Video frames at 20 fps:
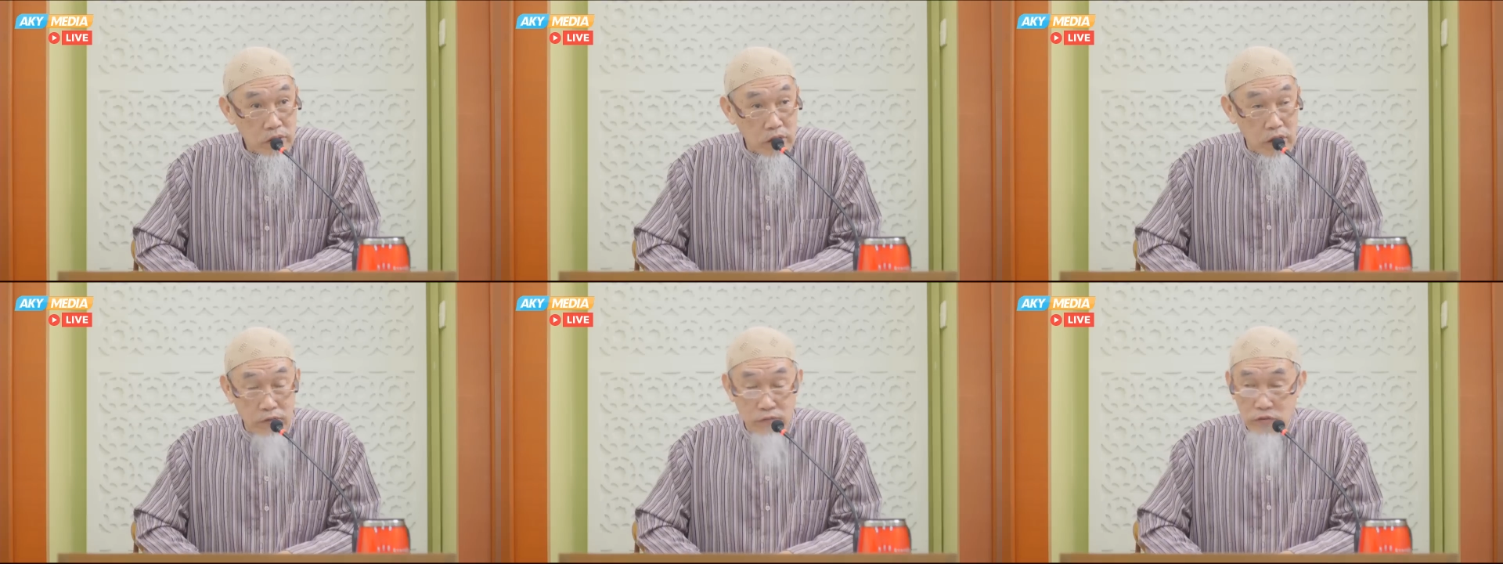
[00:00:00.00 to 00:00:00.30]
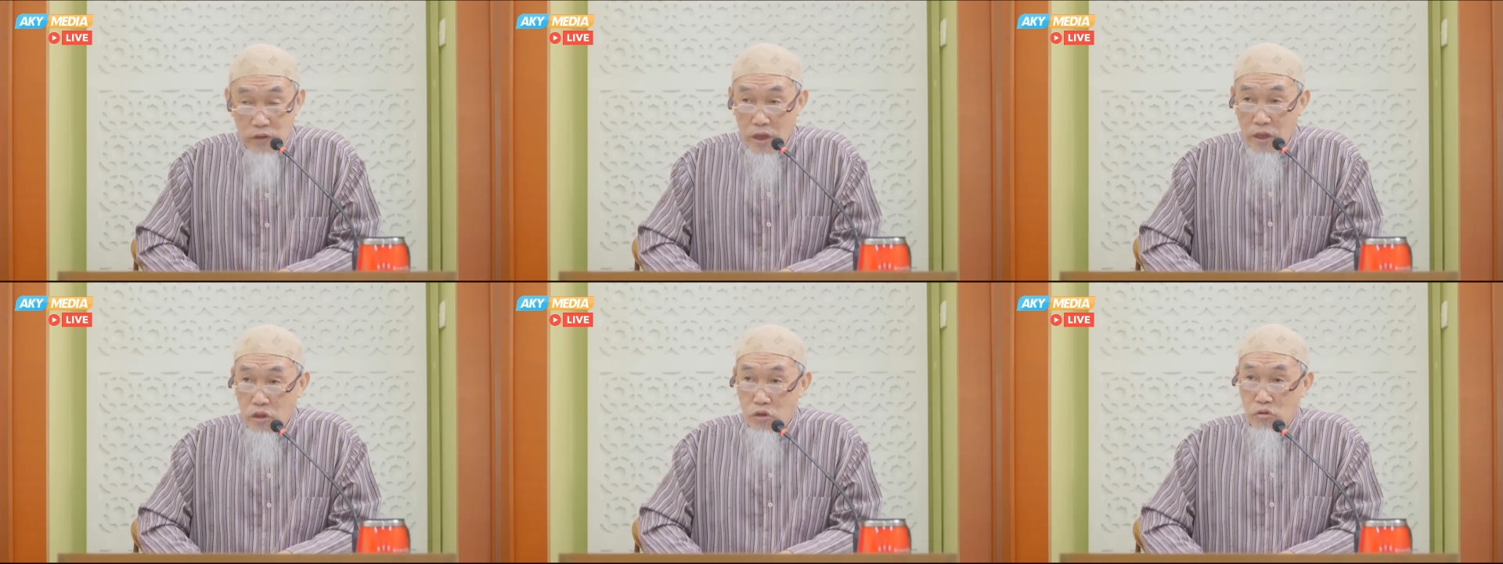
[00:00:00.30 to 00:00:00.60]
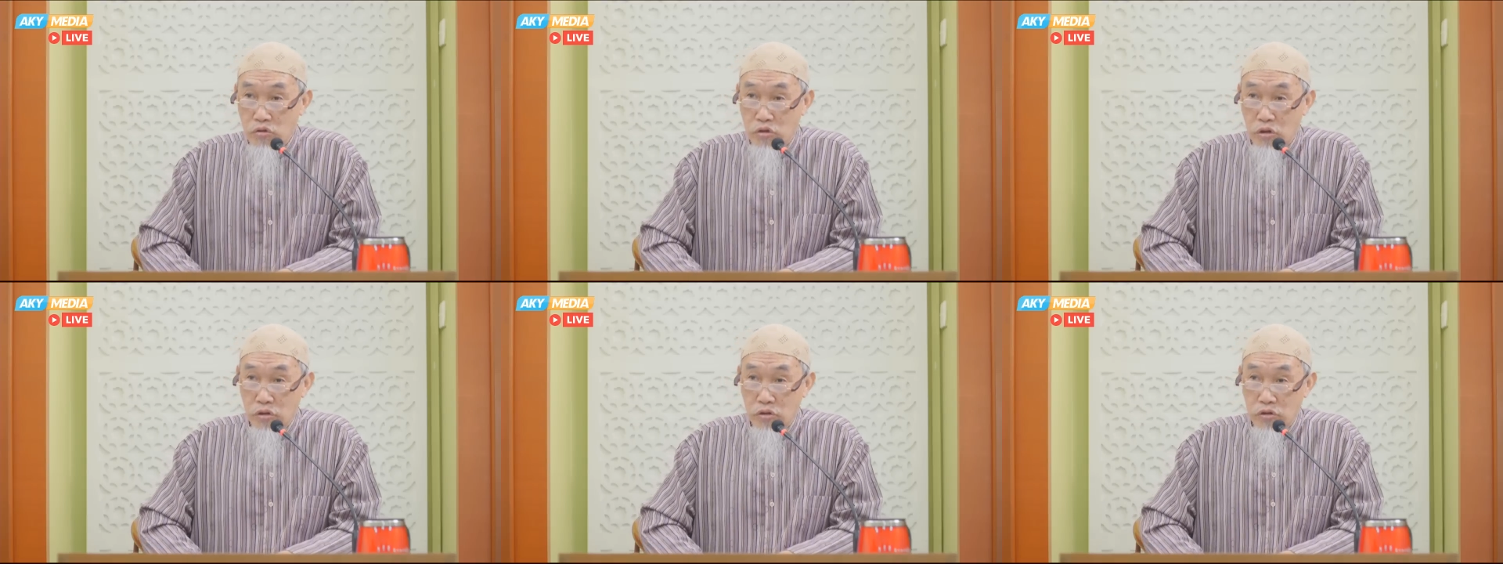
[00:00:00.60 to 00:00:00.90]
If they
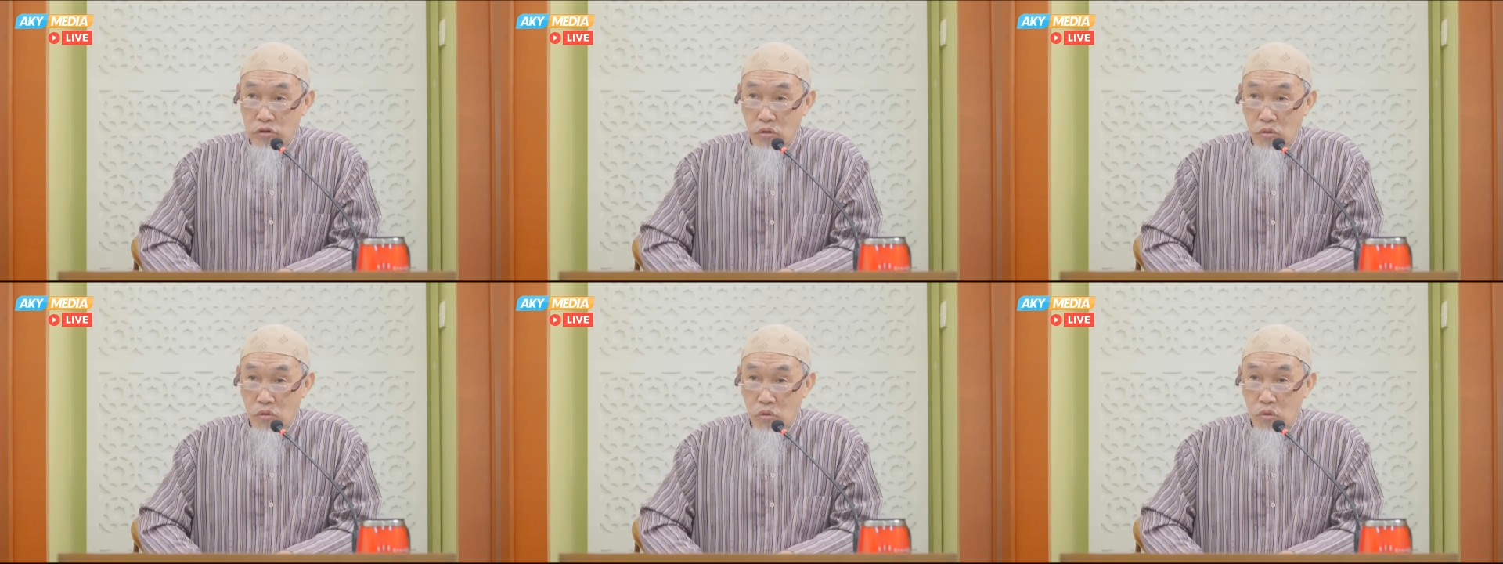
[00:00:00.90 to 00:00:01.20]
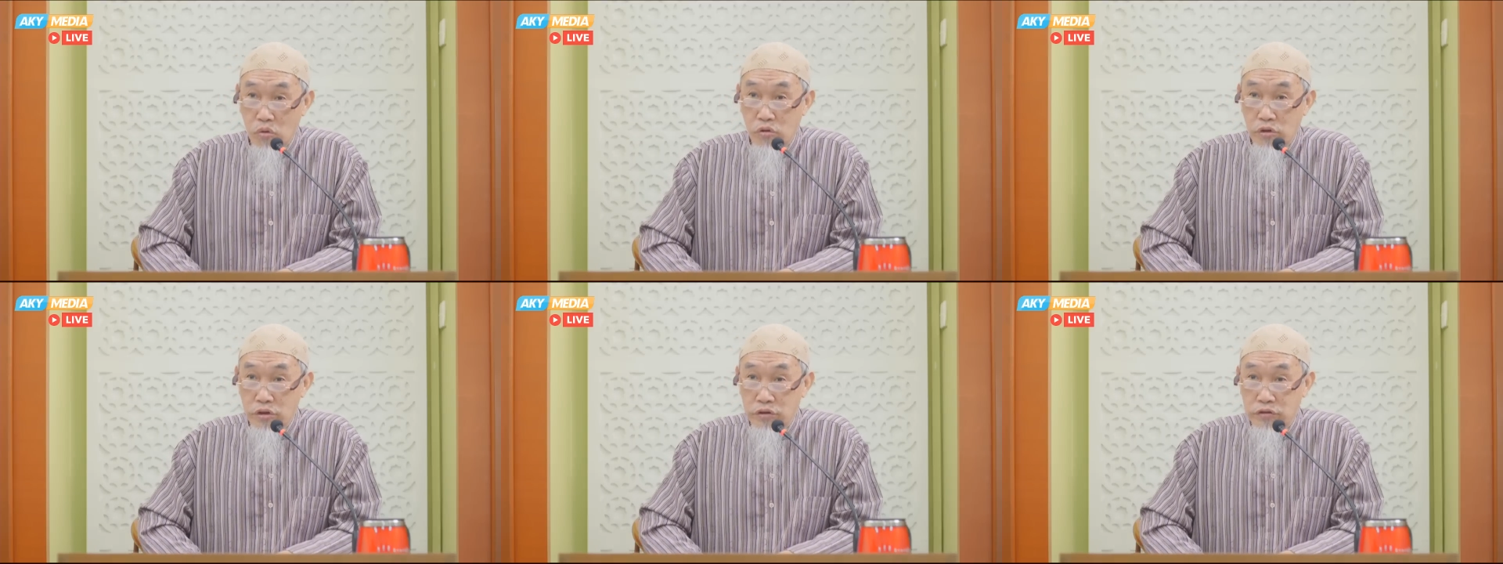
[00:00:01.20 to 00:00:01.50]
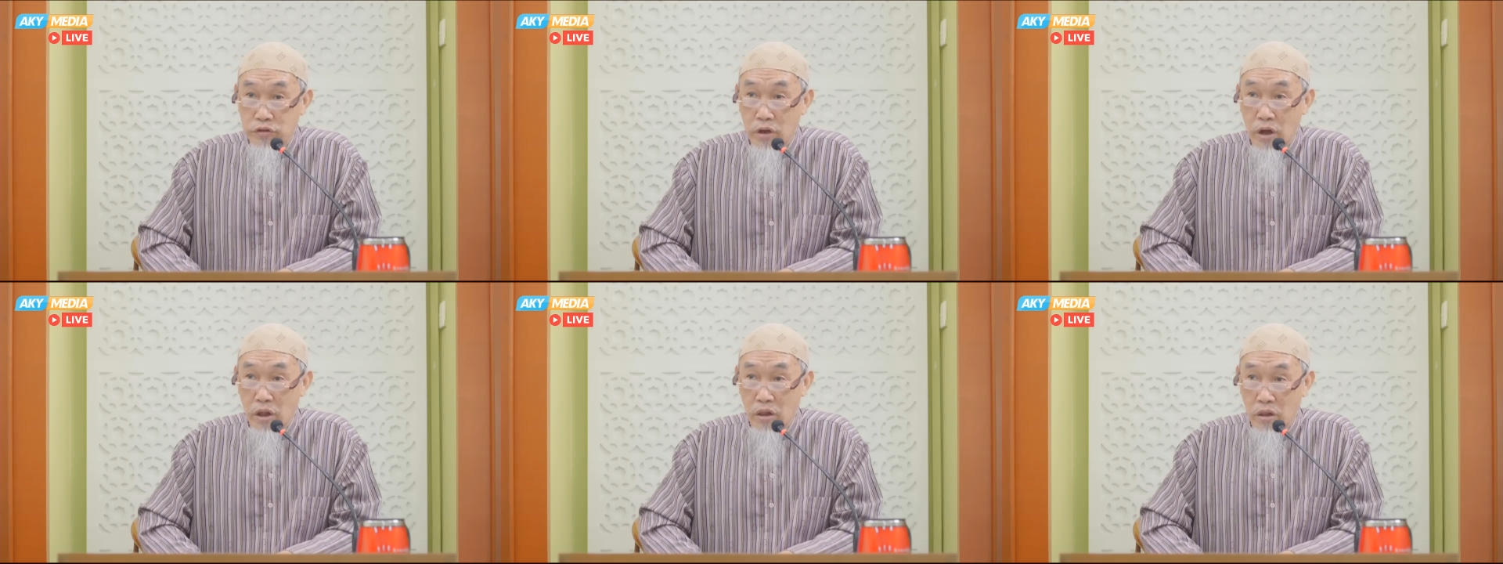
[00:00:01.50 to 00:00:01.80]
do not know who
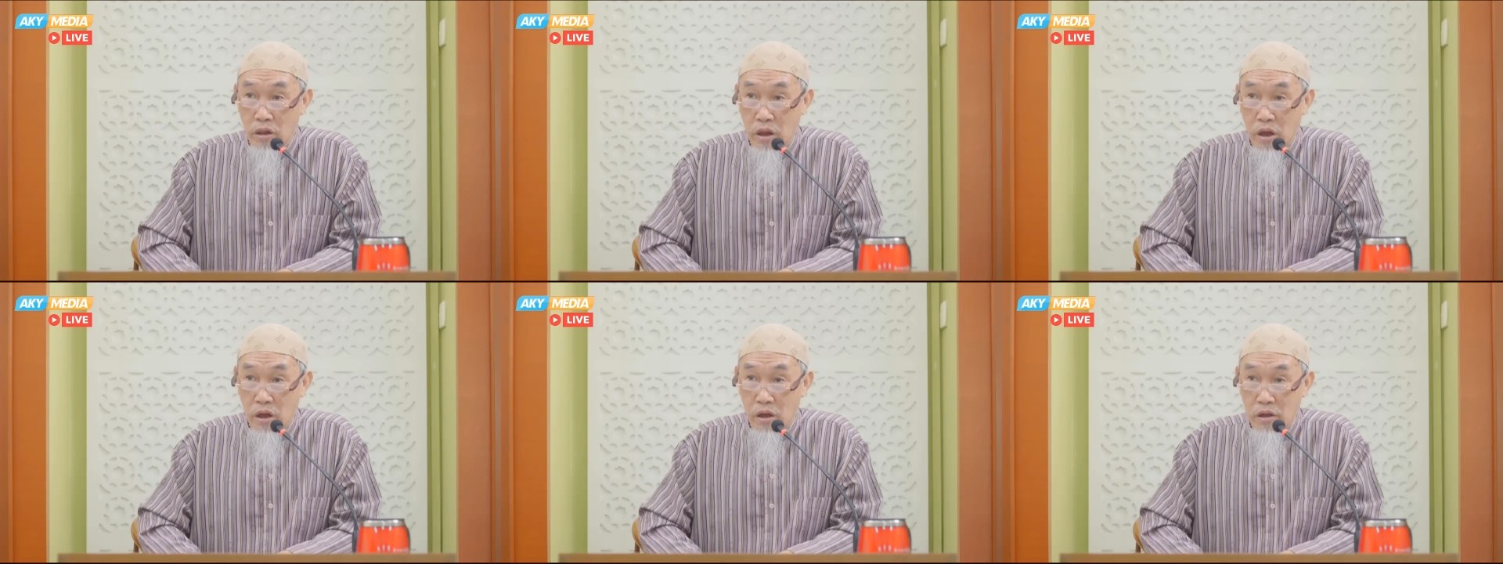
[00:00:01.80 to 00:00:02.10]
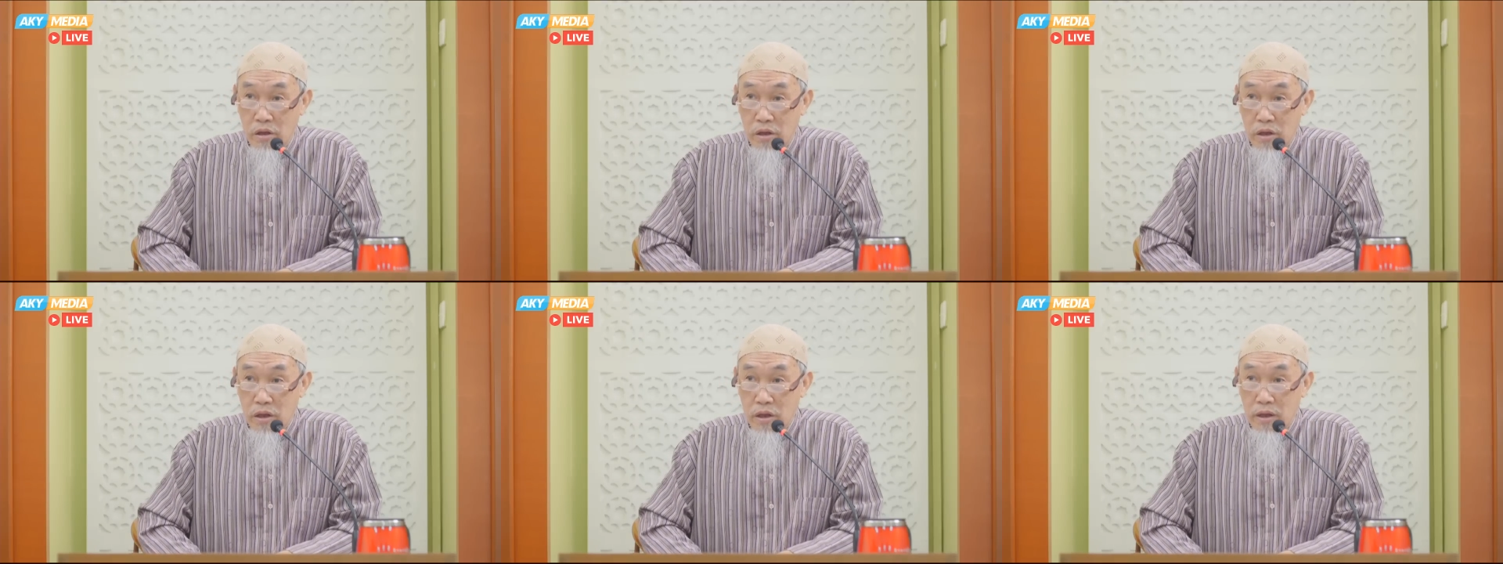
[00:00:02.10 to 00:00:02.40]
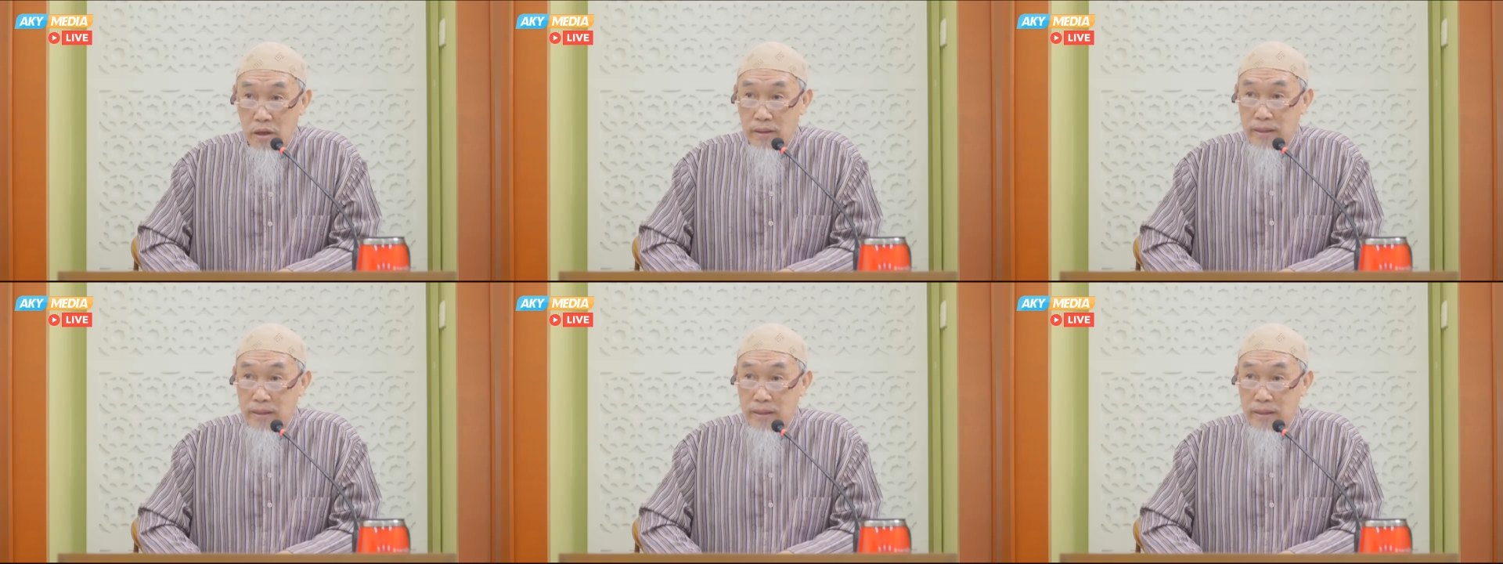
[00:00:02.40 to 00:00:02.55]
is Allah,